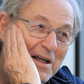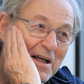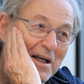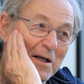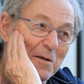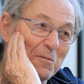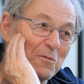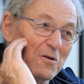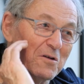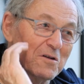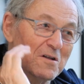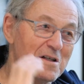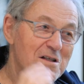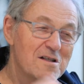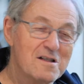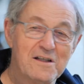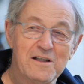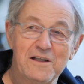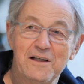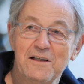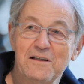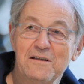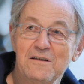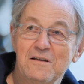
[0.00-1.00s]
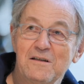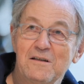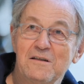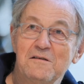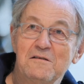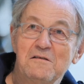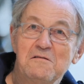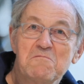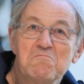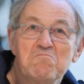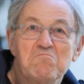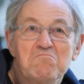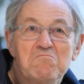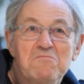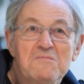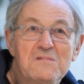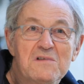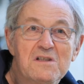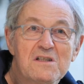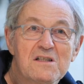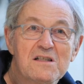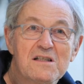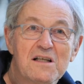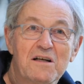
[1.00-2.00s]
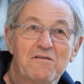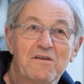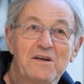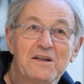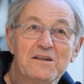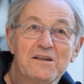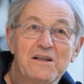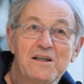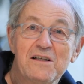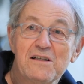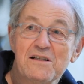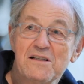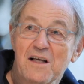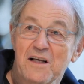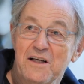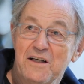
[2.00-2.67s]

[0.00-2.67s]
came on the scene, 70s,